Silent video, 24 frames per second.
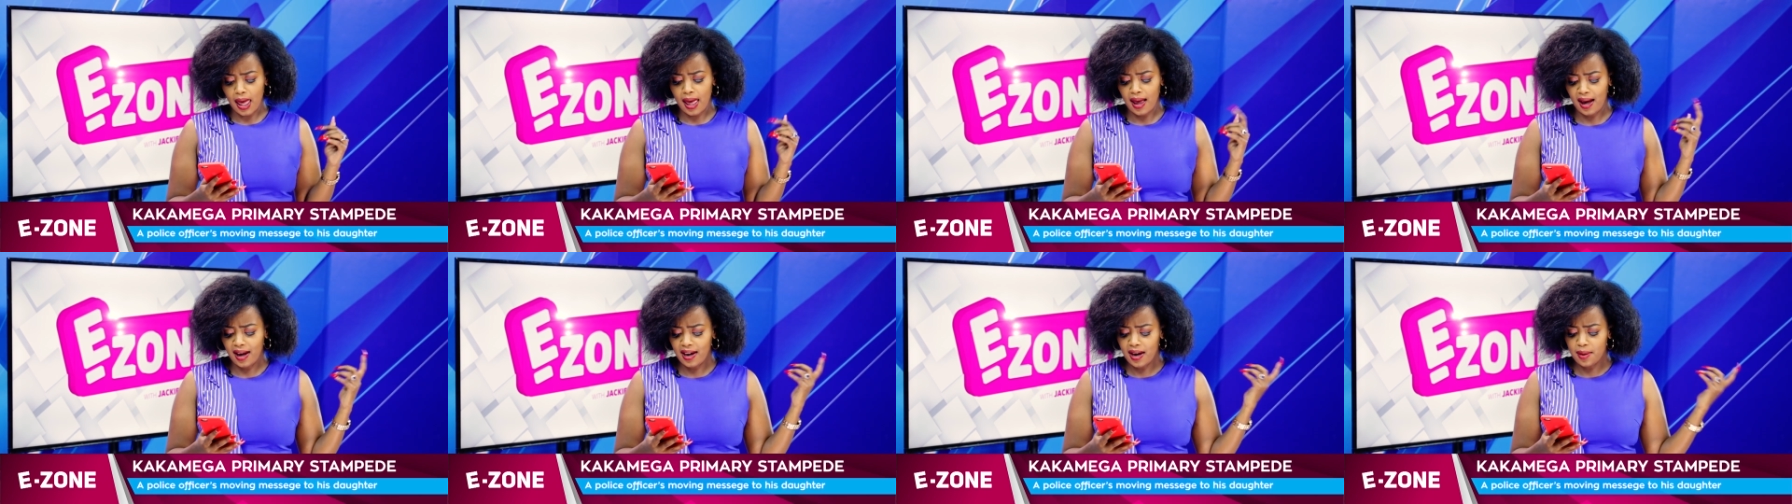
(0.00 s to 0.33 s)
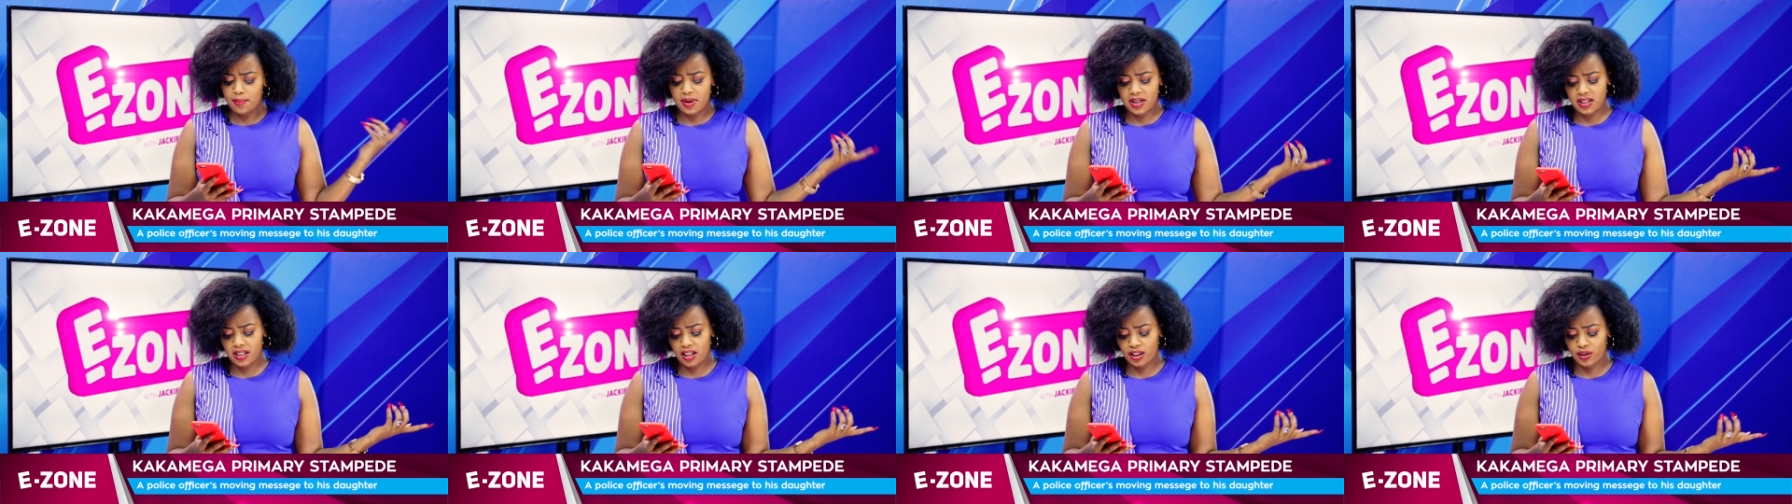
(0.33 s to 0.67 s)
had
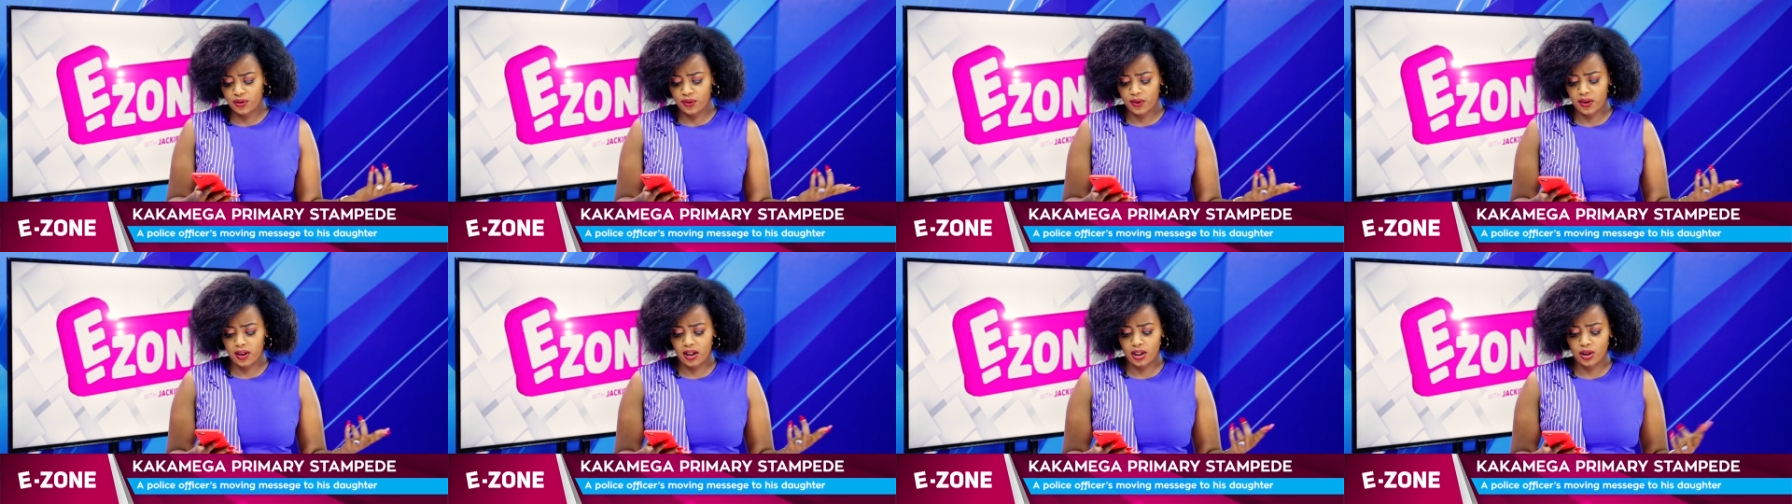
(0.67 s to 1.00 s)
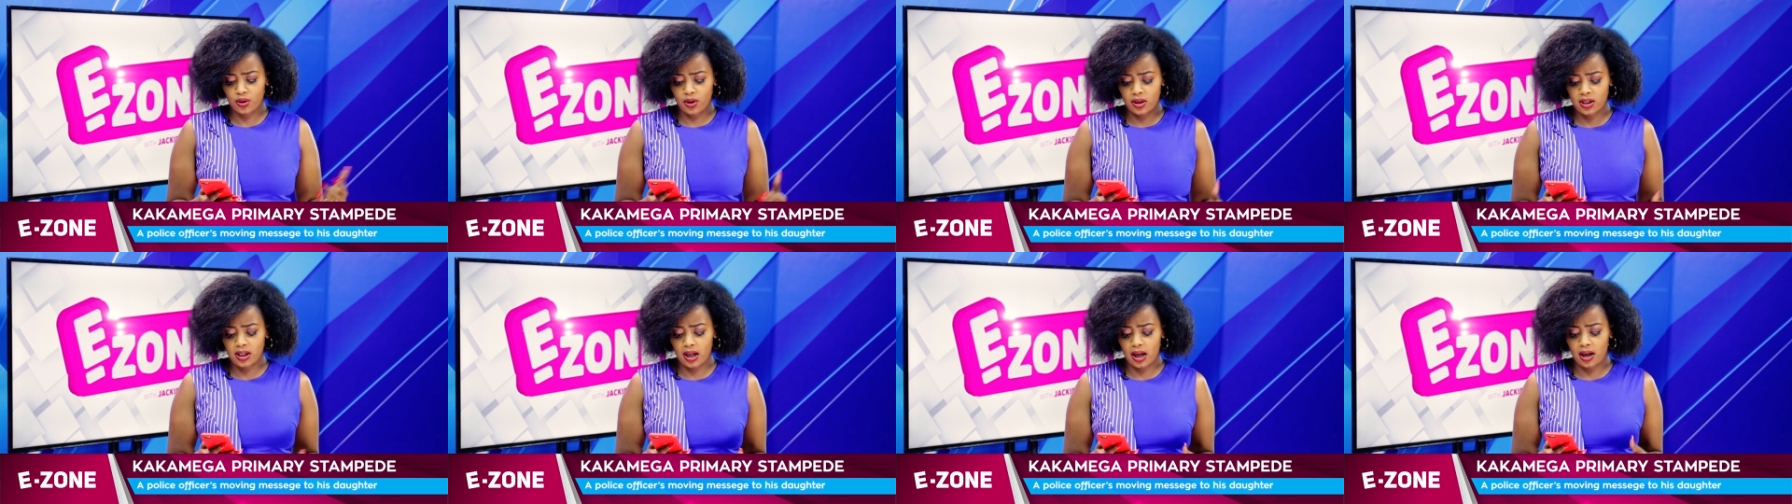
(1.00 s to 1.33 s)
a message for their
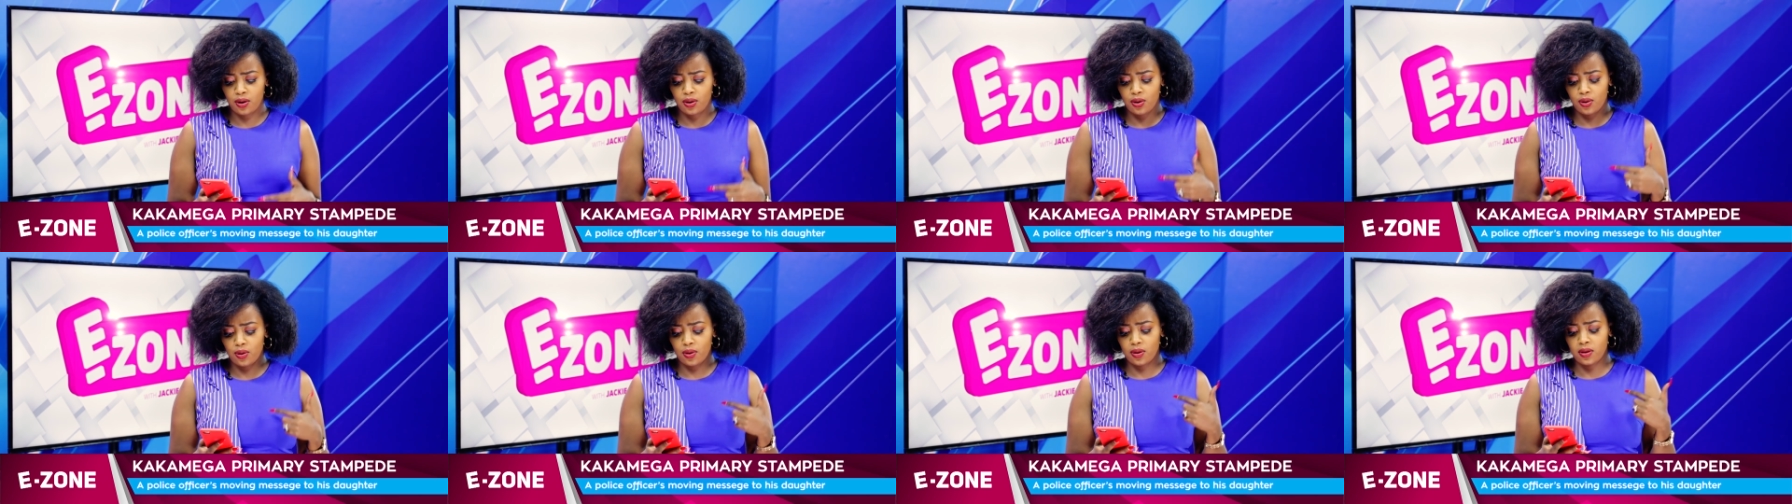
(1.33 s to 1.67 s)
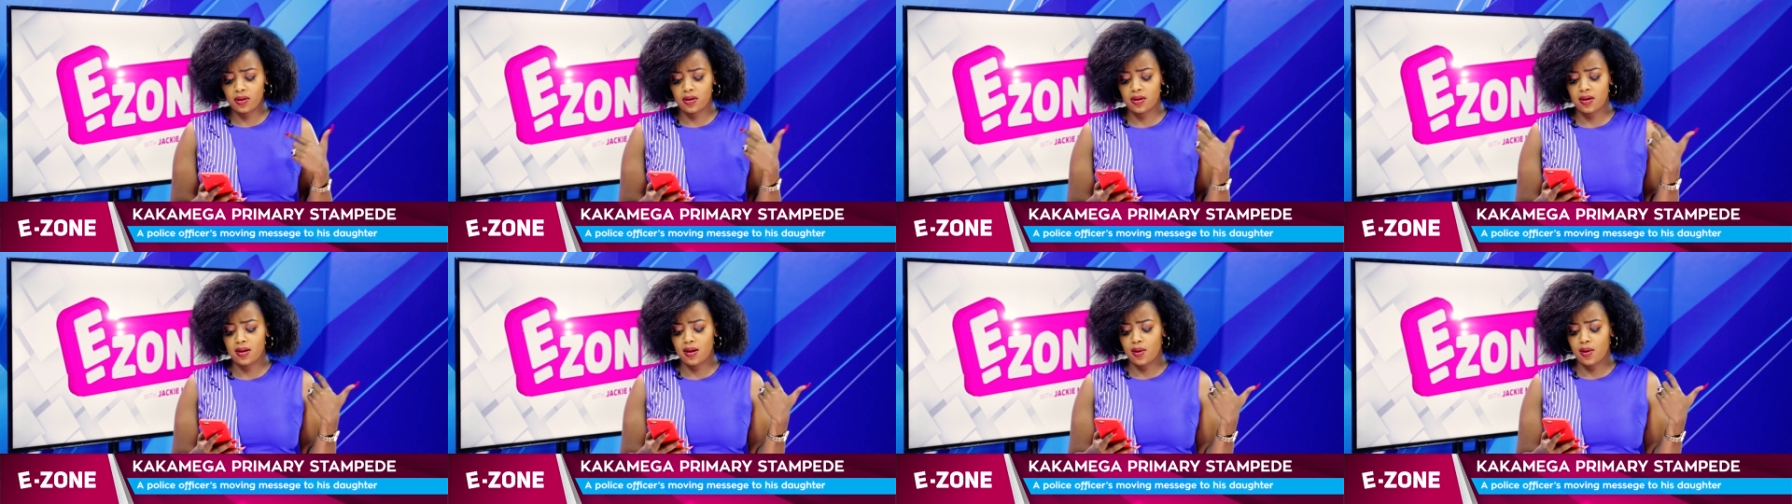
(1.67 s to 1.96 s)
daughter, you know,